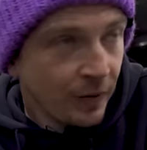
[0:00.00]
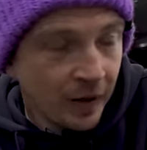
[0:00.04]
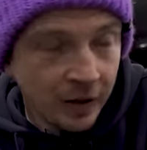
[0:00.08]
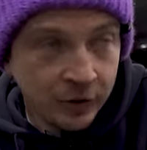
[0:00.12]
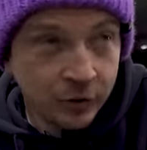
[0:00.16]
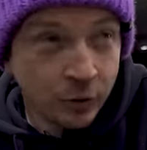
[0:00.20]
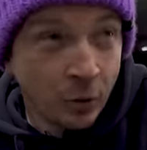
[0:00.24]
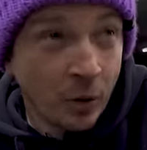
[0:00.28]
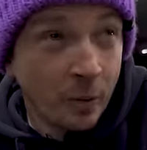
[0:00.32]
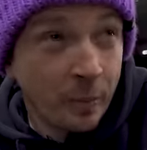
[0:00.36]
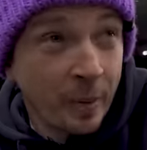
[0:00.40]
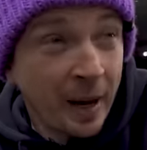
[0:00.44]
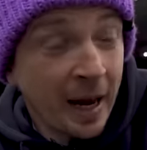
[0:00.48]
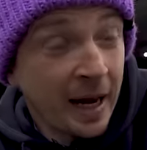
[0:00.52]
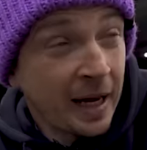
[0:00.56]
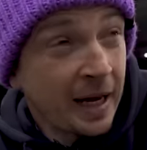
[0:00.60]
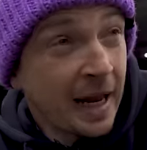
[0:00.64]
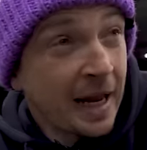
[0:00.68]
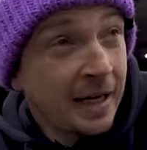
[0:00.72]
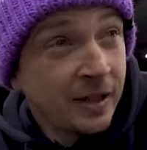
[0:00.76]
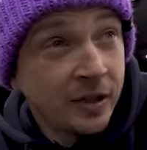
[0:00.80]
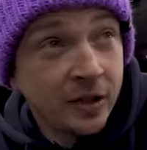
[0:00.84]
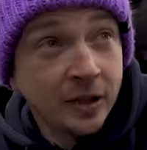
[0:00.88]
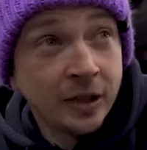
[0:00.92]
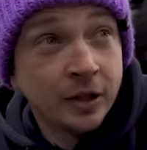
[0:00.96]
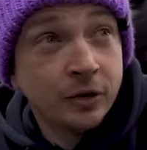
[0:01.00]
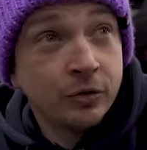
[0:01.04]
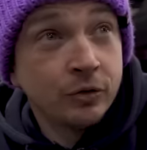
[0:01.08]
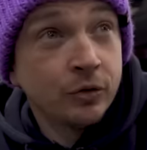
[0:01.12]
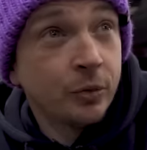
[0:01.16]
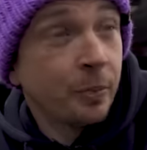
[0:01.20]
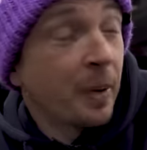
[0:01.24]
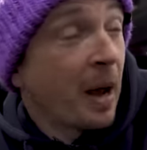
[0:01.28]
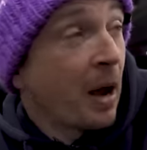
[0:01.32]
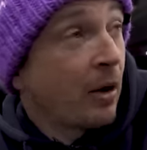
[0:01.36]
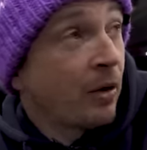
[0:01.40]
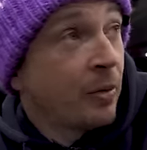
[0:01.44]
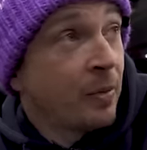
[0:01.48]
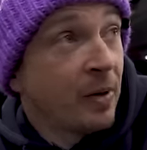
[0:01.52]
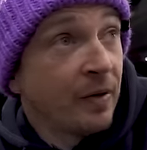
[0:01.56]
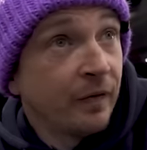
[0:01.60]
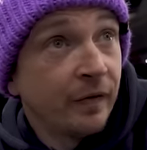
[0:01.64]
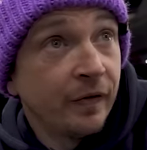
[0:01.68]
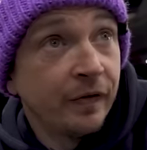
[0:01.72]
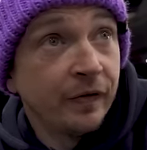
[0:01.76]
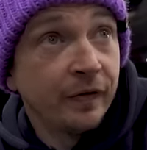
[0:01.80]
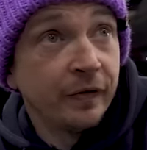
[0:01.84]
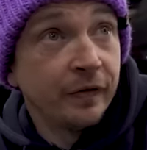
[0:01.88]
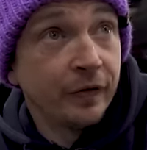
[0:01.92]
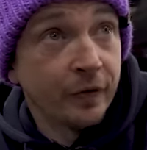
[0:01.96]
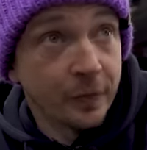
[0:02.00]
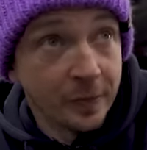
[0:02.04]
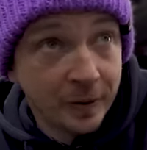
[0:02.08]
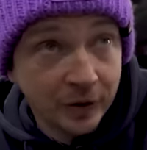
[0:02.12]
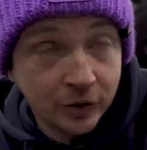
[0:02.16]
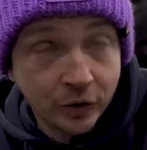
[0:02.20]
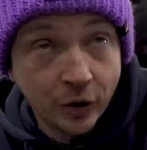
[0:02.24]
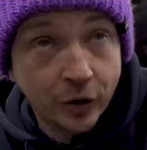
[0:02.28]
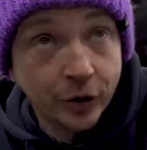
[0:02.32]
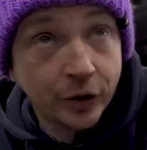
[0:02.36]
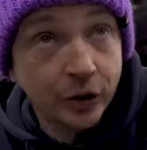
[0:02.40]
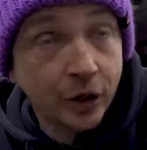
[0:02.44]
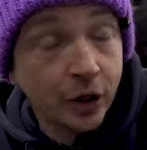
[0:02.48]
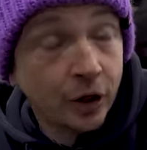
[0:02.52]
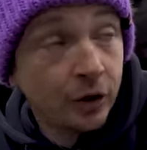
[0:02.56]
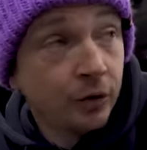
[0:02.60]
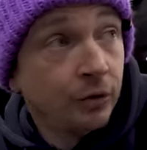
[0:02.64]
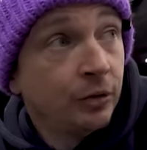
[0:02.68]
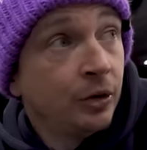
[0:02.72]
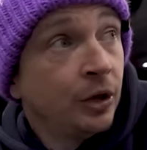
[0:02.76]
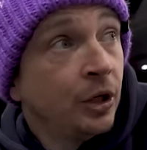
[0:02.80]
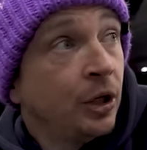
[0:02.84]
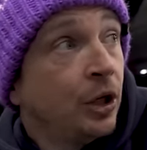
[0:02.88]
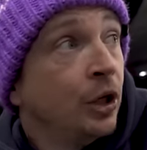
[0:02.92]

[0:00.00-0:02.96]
so I pay £1,800 a month for my dyno.